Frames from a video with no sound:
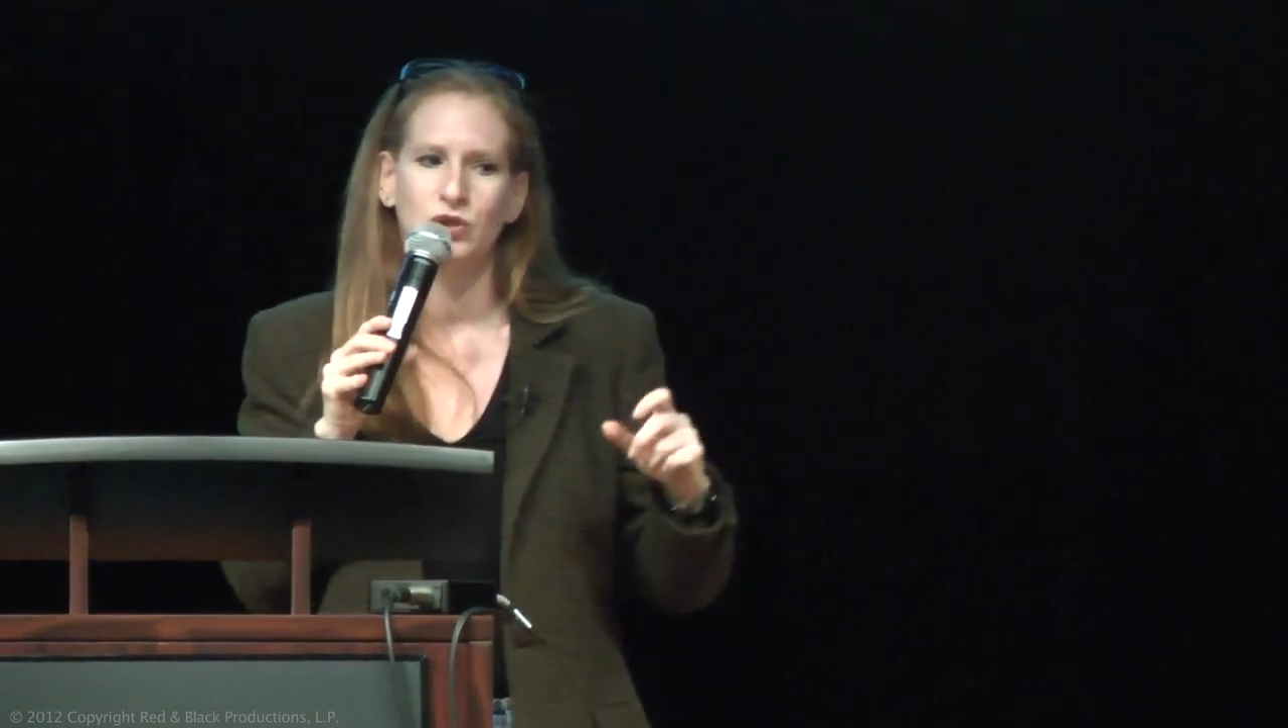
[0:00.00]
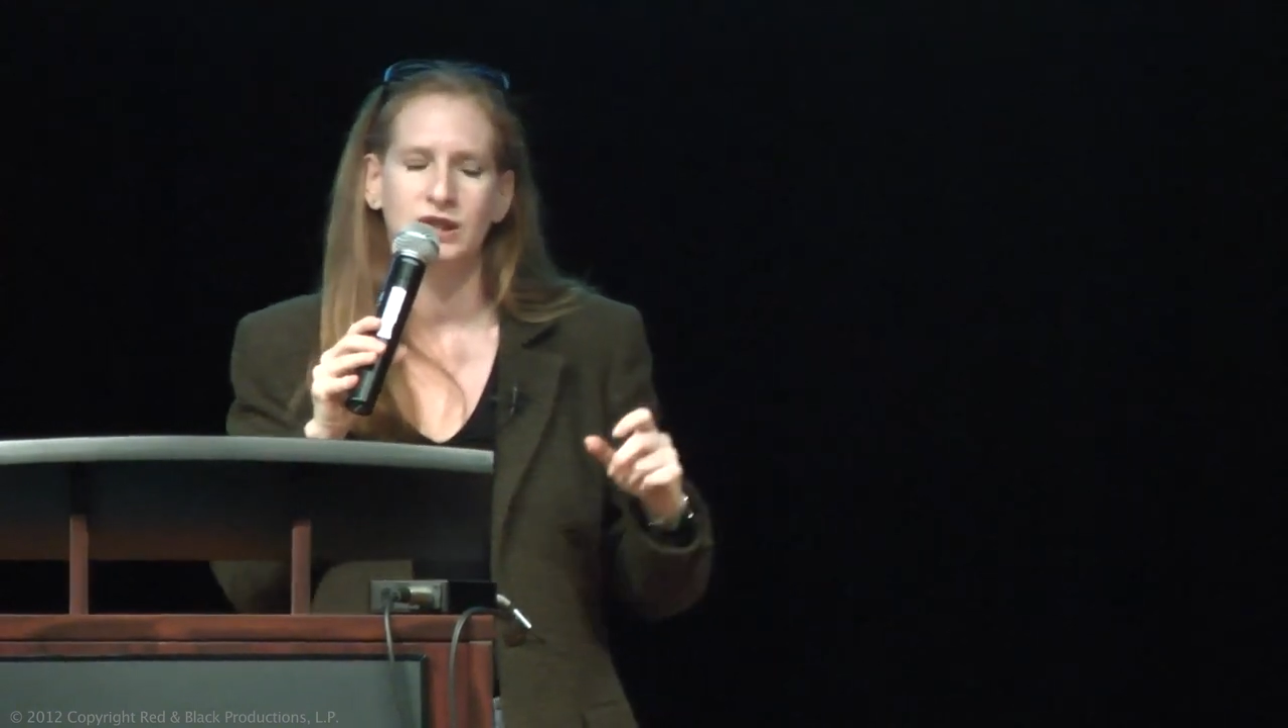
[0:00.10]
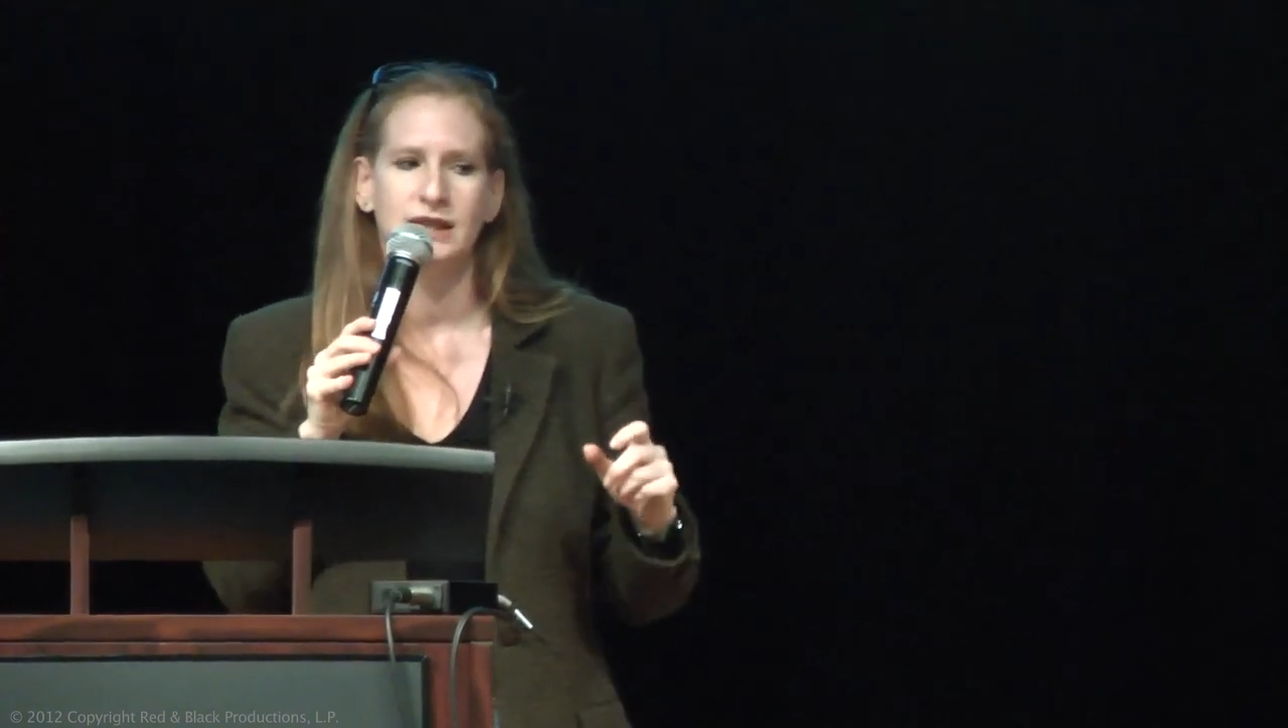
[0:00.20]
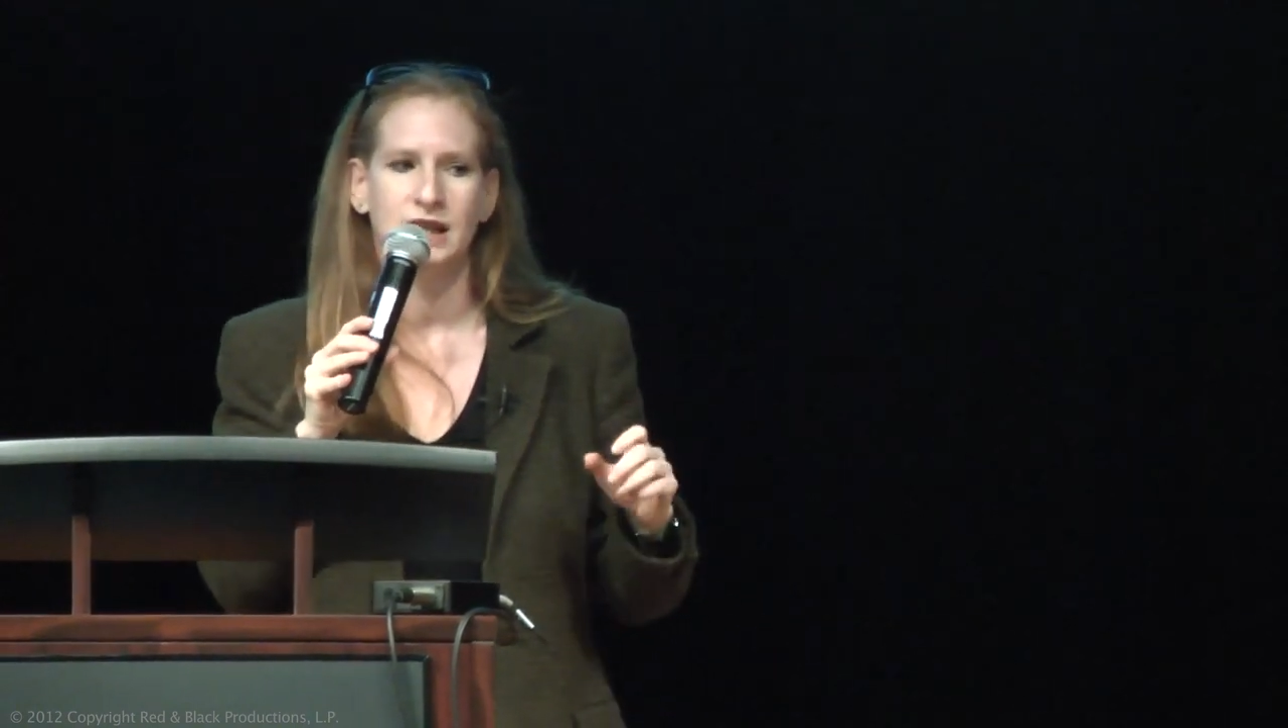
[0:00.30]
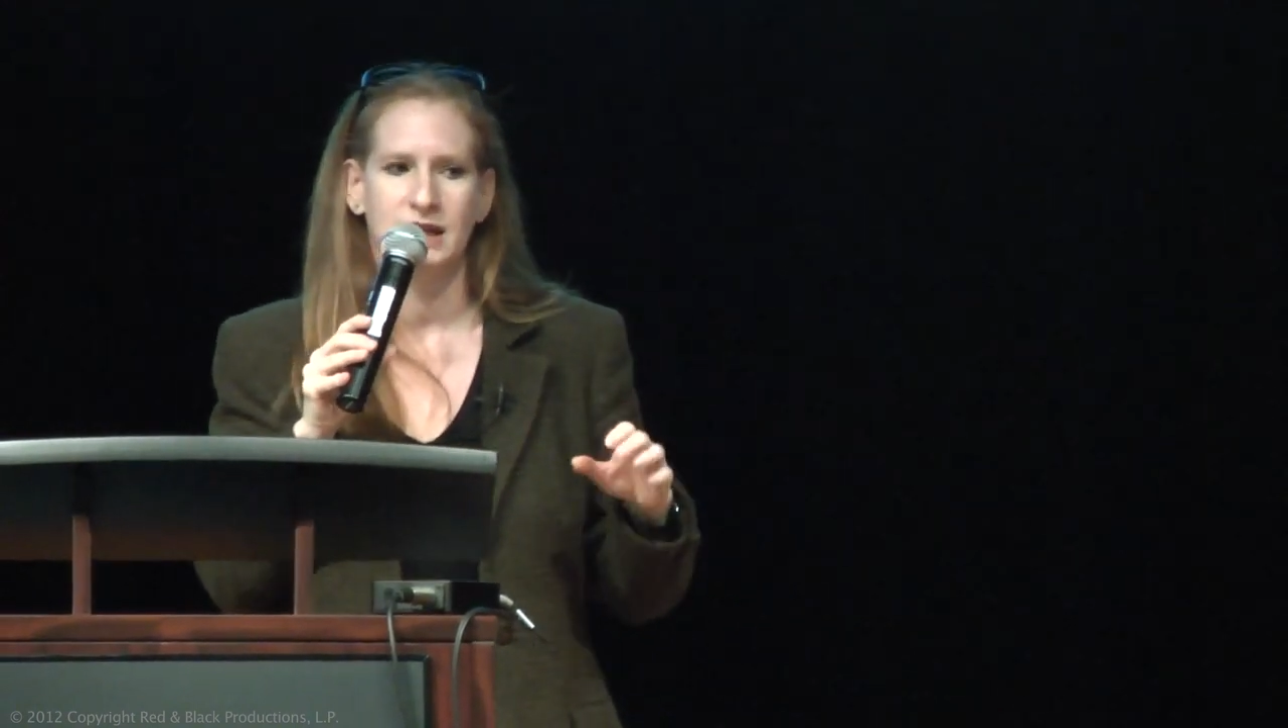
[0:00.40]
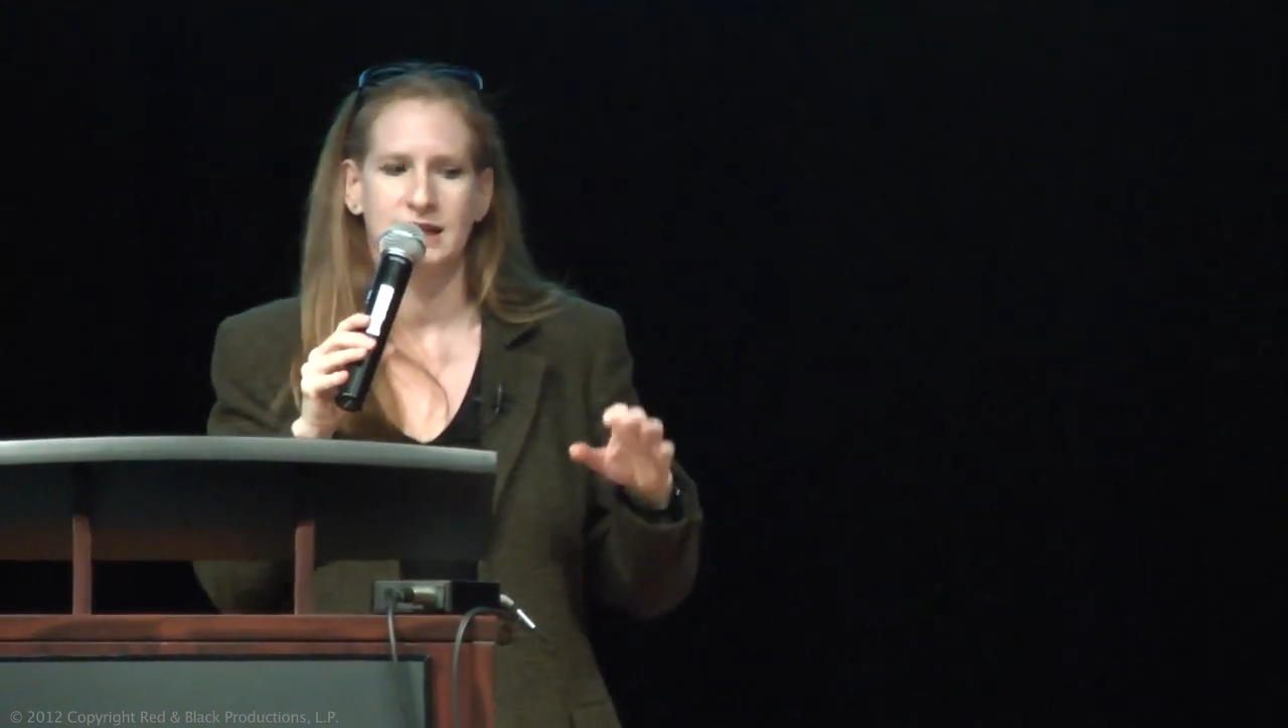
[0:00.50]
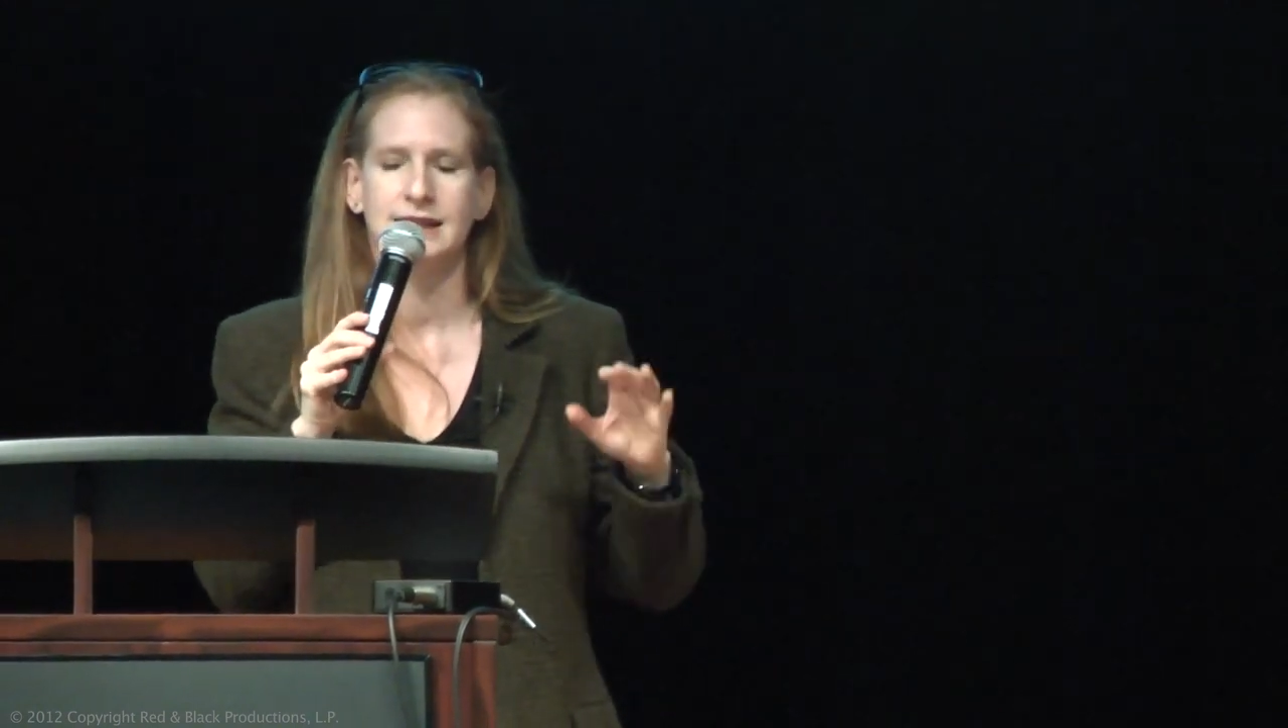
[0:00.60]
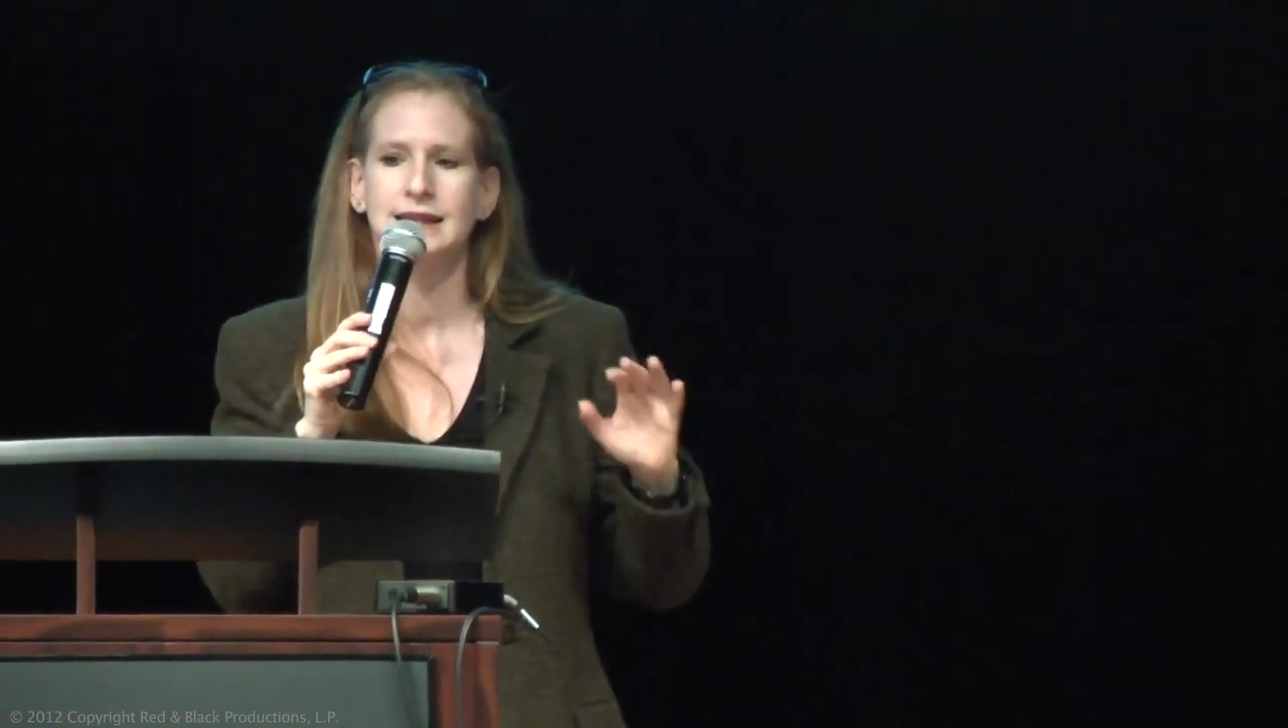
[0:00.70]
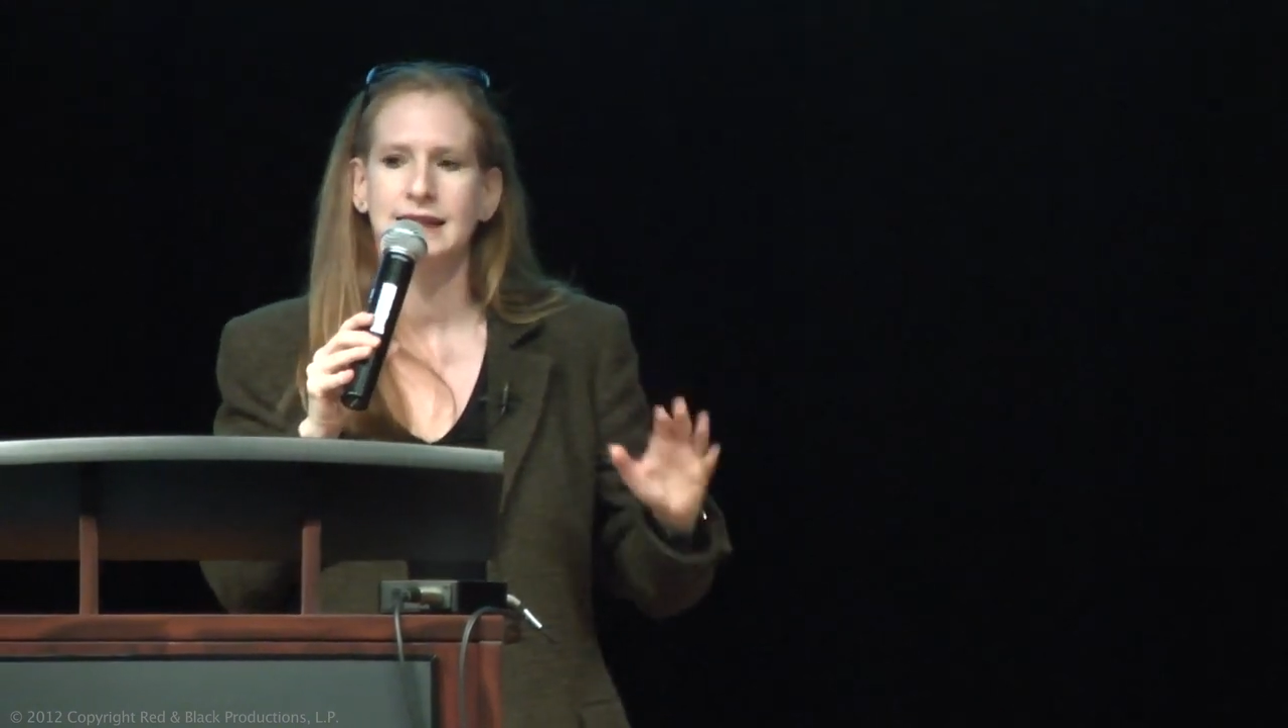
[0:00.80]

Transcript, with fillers: really nice